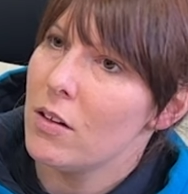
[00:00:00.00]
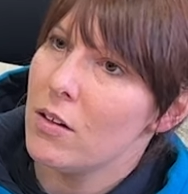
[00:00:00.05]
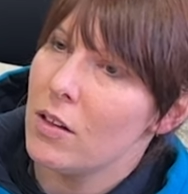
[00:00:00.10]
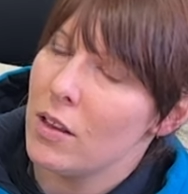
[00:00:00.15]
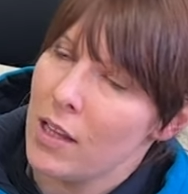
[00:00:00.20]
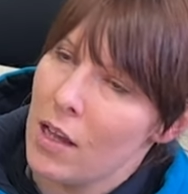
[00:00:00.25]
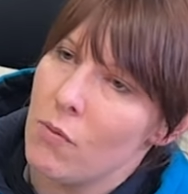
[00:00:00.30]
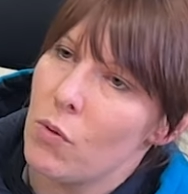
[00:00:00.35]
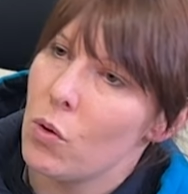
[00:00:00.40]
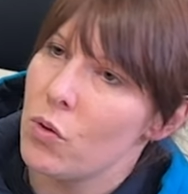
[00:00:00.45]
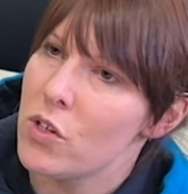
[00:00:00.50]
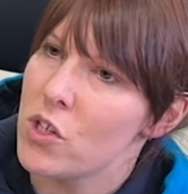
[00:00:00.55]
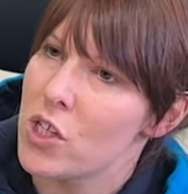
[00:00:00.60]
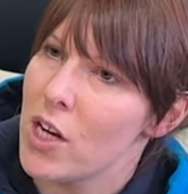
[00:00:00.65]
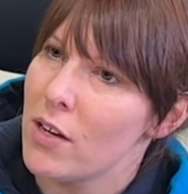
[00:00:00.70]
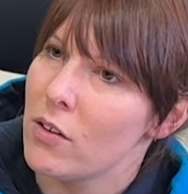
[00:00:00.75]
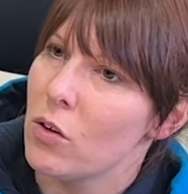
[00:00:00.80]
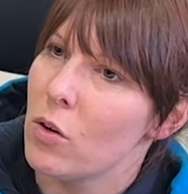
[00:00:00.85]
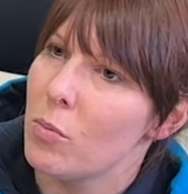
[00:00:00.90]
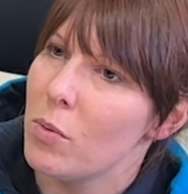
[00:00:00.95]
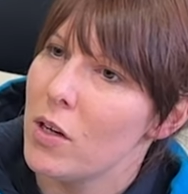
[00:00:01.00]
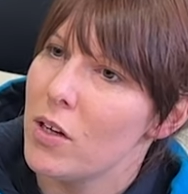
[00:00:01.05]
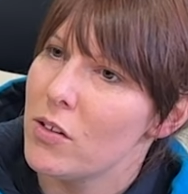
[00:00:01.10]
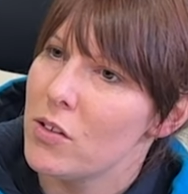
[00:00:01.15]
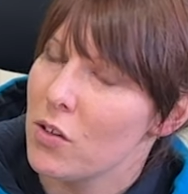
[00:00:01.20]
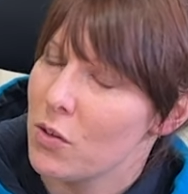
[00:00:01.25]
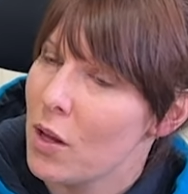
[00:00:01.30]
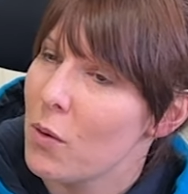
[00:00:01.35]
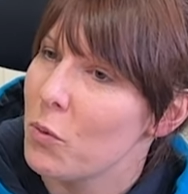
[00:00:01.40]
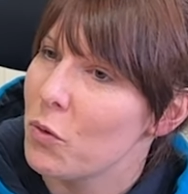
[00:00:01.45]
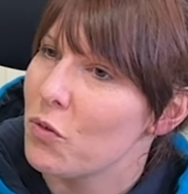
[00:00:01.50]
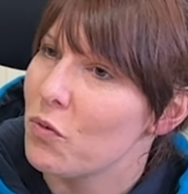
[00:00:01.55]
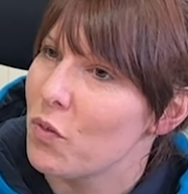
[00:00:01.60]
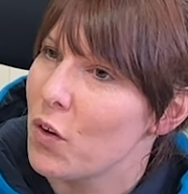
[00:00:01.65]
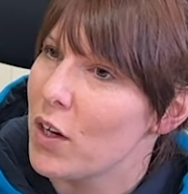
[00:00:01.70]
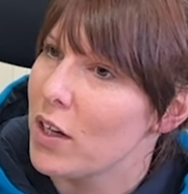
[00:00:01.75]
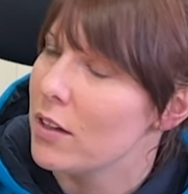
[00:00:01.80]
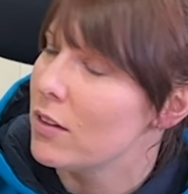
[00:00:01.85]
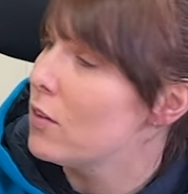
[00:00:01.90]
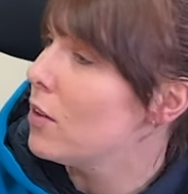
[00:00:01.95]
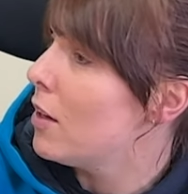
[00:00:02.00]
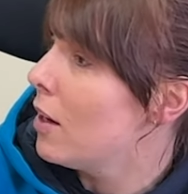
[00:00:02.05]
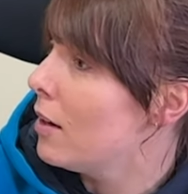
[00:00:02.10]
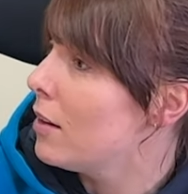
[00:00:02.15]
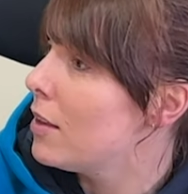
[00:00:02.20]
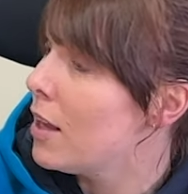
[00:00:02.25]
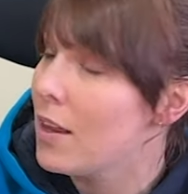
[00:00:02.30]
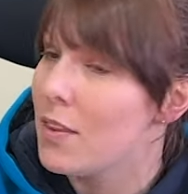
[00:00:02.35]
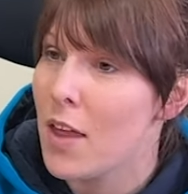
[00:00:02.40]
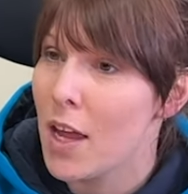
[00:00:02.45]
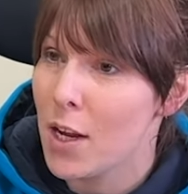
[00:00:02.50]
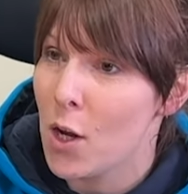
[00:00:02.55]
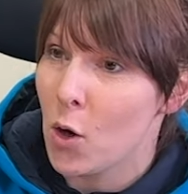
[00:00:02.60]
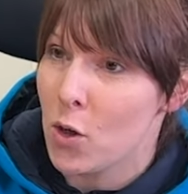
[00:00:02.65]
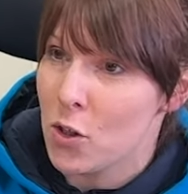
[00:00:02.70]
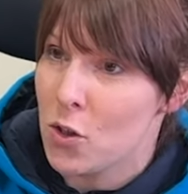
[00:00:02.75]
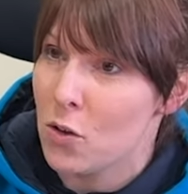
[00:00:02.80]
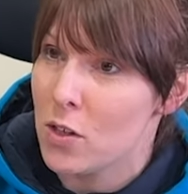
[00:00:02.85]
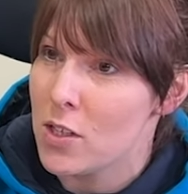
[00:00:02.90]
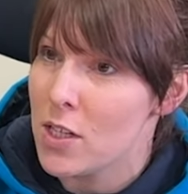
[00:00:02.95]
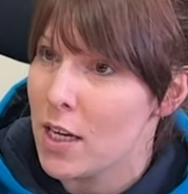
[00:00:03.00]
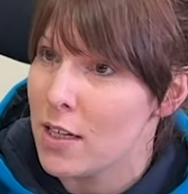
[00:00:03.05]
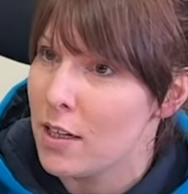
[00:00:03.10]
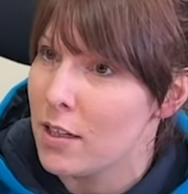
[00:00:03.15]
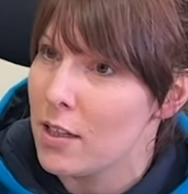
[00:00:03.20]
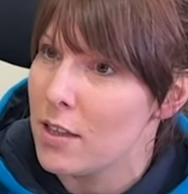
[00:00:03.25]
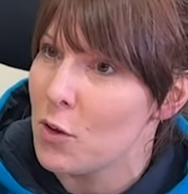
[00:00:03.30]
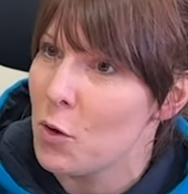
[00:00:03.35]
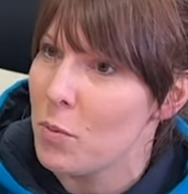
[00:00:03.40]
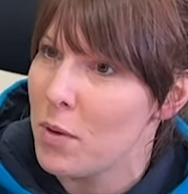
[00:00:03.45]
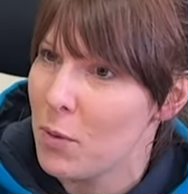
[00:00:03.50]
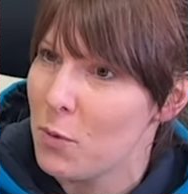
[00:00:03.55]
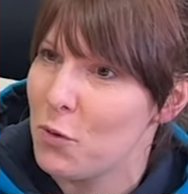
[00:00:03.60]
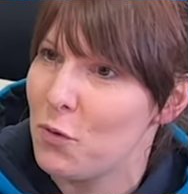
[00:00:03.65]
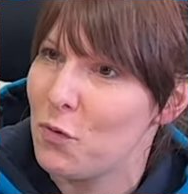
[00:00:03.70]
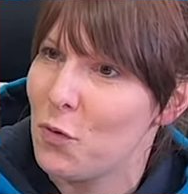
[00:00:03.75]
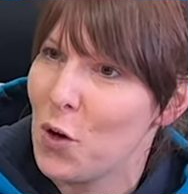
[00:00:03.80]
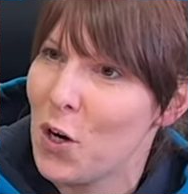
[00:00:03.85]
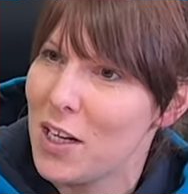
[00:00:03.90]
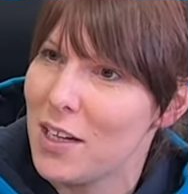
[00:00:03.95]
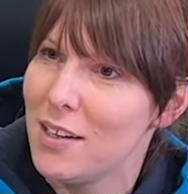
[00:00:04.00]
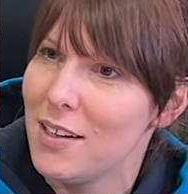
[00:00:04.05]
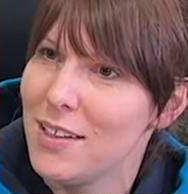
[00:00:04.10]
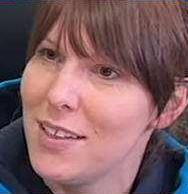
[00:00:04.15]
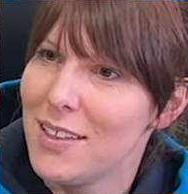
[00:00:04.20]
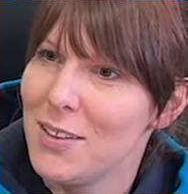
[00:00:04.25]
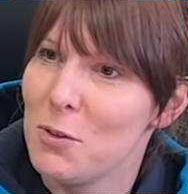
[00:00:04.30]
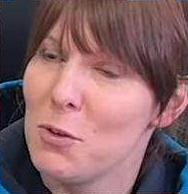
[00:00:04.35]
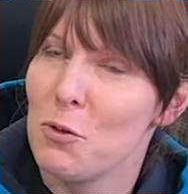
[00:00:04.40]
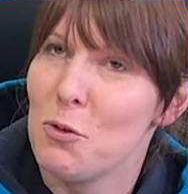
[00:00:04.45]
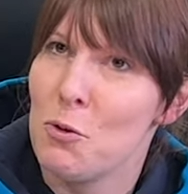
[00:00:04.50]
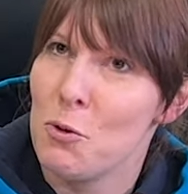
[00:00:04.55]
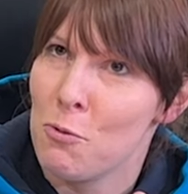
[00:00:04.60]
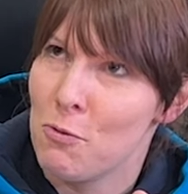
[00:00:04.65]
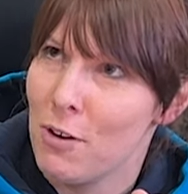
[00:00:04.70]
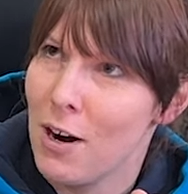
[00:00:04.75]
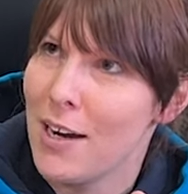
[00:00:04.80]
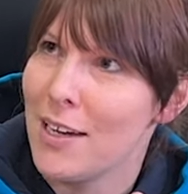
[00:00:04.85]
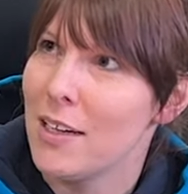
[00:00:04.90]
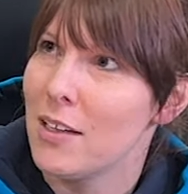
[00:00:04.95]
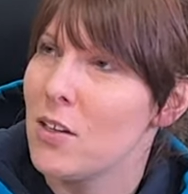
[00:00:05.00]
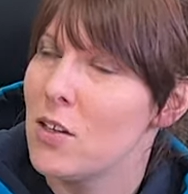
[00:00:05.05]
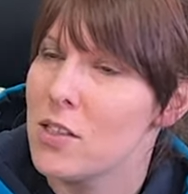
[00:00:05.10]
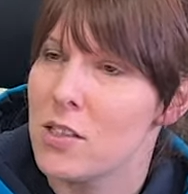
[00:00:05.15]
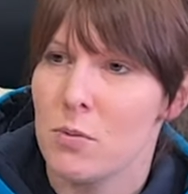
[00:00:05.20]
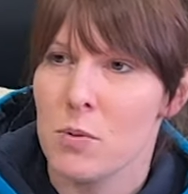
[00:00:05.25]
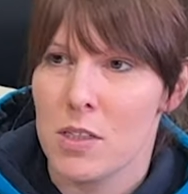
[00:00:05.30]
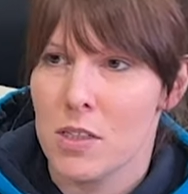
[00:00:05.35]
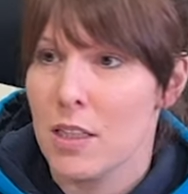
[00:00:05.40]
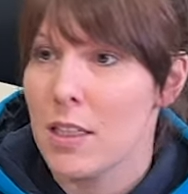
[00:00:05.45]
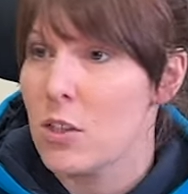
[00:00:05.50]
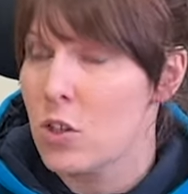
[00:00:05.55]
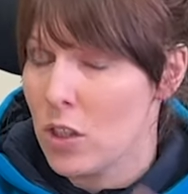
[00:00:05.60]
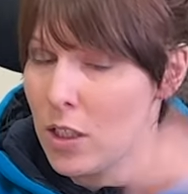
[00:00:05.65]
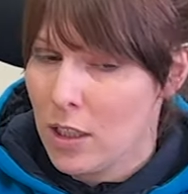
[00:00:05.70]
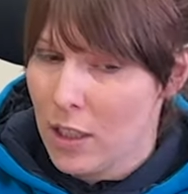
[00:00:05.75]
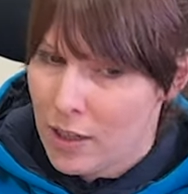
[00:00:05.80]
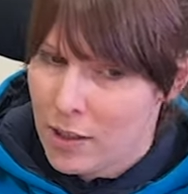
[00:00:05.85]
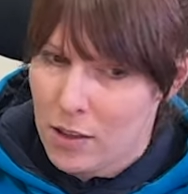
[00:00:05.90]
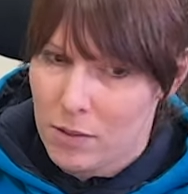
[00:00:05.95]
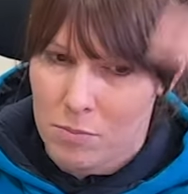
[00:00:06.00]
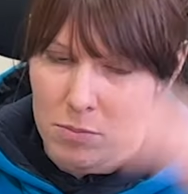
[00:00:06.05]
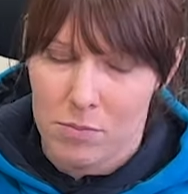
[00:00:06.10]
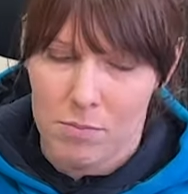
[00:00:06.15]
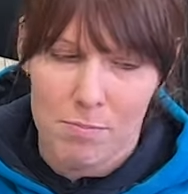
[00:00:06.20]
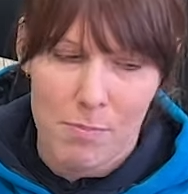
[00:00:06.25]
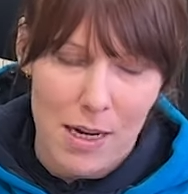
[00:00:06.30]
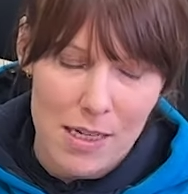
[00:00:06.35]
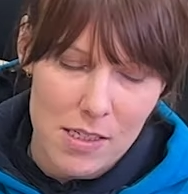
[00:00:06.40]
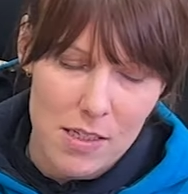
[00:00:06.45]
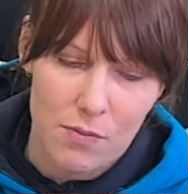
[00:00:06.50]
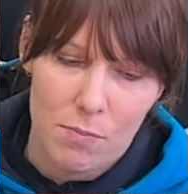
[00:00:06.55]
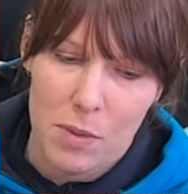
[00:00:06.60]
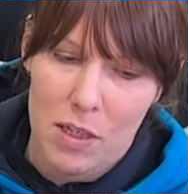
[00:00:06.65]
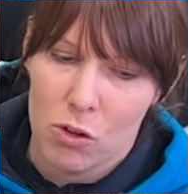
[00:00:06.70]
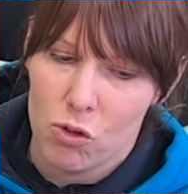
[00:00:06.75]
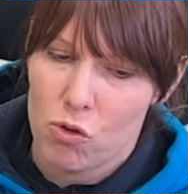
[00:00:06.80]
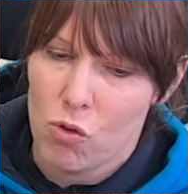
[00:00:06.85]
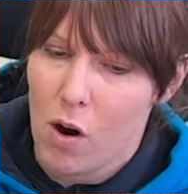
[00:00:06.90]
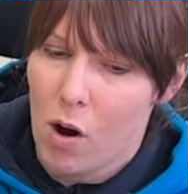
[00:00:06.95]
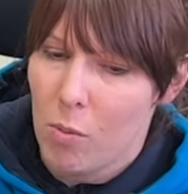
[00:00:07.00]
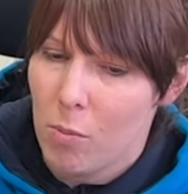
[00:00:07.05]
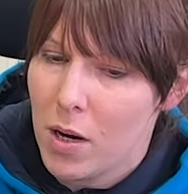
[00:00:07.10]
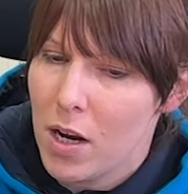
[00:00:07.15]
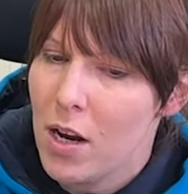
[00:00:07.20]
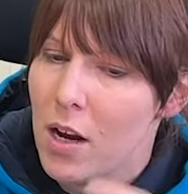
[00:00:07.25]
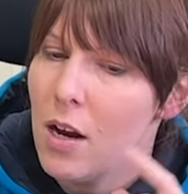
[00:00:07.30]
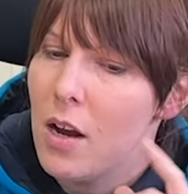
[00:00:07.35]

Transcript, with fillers: leveled the shed up. So that was free. So that, that there you go. You don't mm. need to add anything up. That no, was no, free. That's good. Yeah, yeah. Great. Because there was literally like a massive big drop.